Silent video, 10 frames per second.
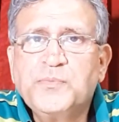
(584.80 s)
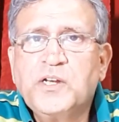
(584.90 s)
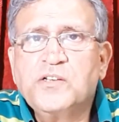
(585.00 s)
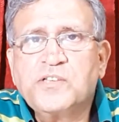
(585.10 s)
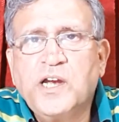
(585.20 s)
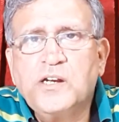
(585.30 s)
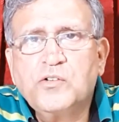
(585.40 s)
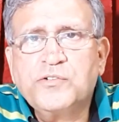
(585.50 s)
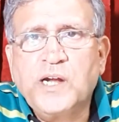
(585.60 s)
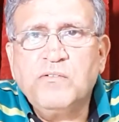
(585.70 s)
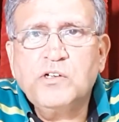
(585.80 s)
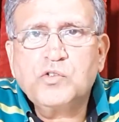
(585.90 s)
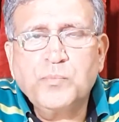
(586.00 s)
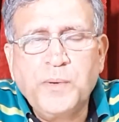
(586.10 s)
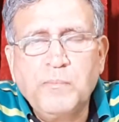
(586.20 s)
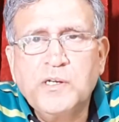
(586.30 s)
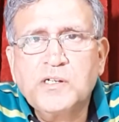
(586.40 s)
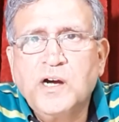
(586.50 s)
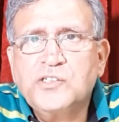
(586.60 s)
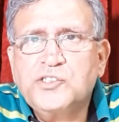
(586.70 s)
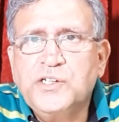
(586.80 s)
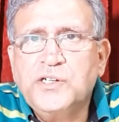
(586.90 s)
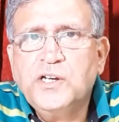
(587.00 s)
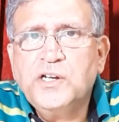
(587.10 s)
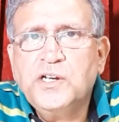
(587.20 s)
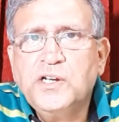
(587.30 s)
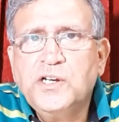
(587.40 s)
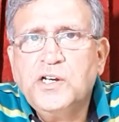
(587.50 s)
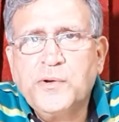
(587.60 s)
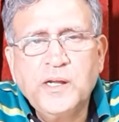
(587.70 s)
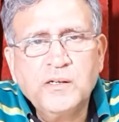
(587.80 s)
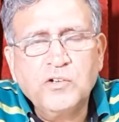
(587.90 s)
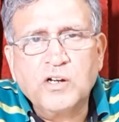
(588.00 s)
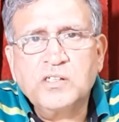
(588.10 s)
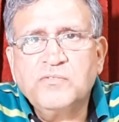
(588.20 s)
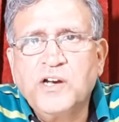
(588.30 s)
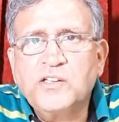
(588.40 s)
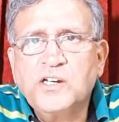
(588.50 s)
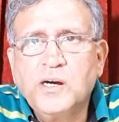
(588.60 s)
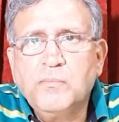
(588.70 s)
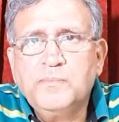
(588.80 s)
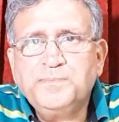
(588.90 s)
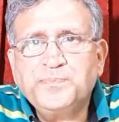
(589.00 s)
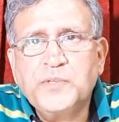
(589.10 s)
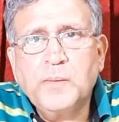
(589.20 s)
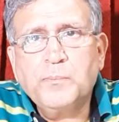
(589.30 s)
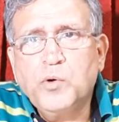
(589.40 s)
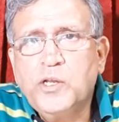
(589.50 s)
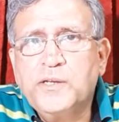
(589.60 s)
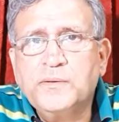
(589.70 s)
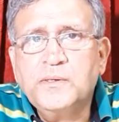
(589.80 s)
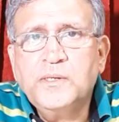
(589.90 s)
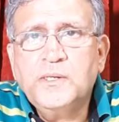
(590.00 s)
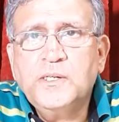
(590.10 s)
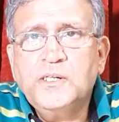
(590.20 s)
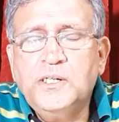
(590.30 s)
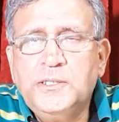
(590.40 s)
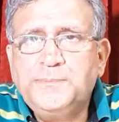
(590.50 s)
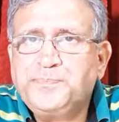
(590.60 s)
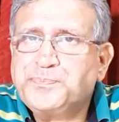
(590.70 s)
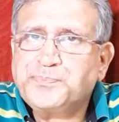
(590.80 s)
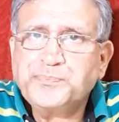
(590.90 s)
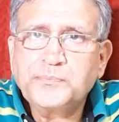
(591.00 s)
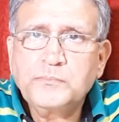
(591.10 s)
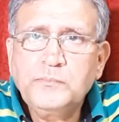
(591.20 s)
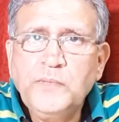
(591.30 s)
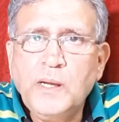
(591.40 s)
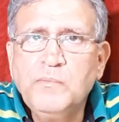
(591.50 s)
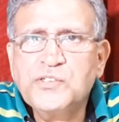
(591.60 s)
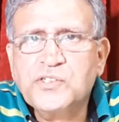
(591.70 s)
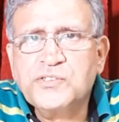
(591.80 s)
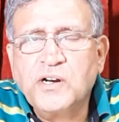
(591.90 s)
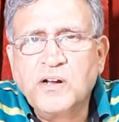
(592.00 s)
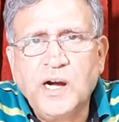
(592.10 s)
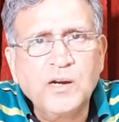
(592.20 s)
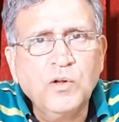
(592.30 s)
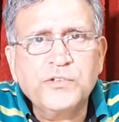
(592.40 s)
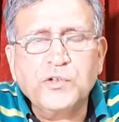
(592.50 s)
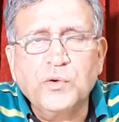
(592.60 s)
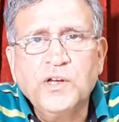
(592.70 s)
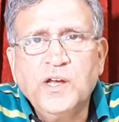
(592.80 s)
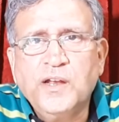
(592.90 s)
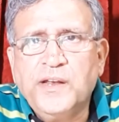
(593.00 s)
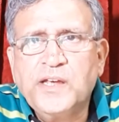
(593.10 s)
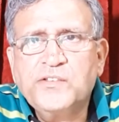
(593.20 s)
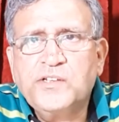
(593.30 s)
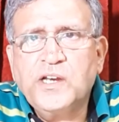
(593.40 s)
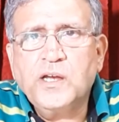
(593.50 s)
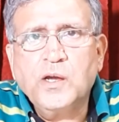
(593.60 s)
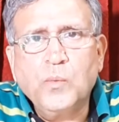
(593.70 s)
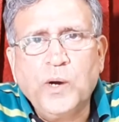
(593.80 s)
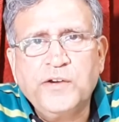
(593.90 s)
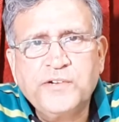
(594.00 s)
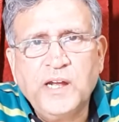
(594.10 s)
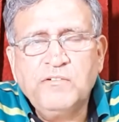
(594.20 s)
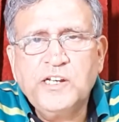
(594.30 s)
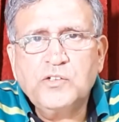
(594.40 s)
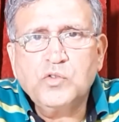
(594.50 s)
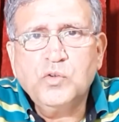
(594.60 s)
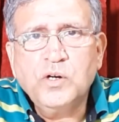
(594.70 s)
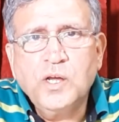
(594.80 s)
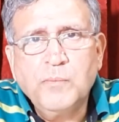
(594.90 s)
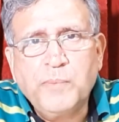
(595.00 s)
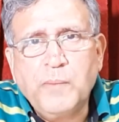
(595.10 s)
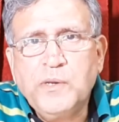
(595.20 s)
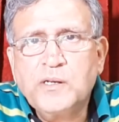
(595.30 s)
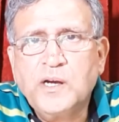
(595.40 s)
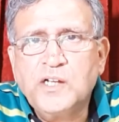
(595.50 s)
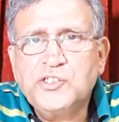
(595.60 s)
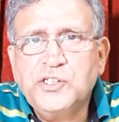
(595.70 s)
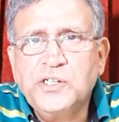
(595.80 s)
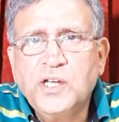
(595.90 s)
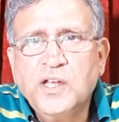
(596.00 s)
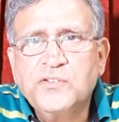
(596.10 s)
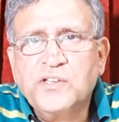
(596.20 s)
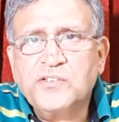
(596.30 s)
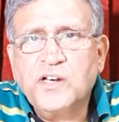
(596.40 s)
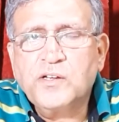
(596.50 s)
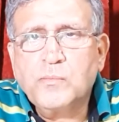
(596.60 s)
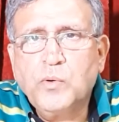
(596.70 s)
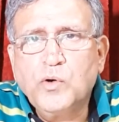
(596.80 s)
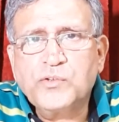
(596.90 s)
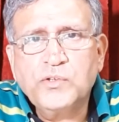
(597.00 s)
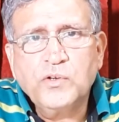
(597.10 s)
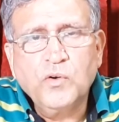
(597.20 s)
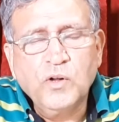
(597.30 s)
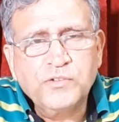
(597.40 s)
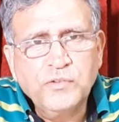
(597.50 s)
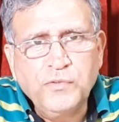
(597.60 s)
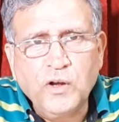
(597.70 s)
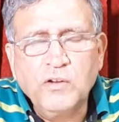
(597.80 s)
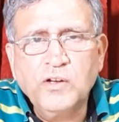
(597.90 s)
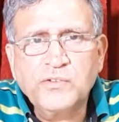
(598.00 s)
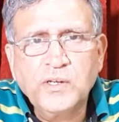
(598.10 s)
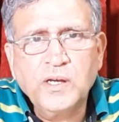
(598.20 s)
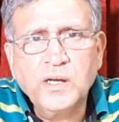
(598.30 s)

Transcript: They decide to travel to Pemiangachi to apprehend Dr. Vaidya. They pull in Mr. Sarkar also. Next day, while traveling to Pemiangachi, Sasadar Bose also follows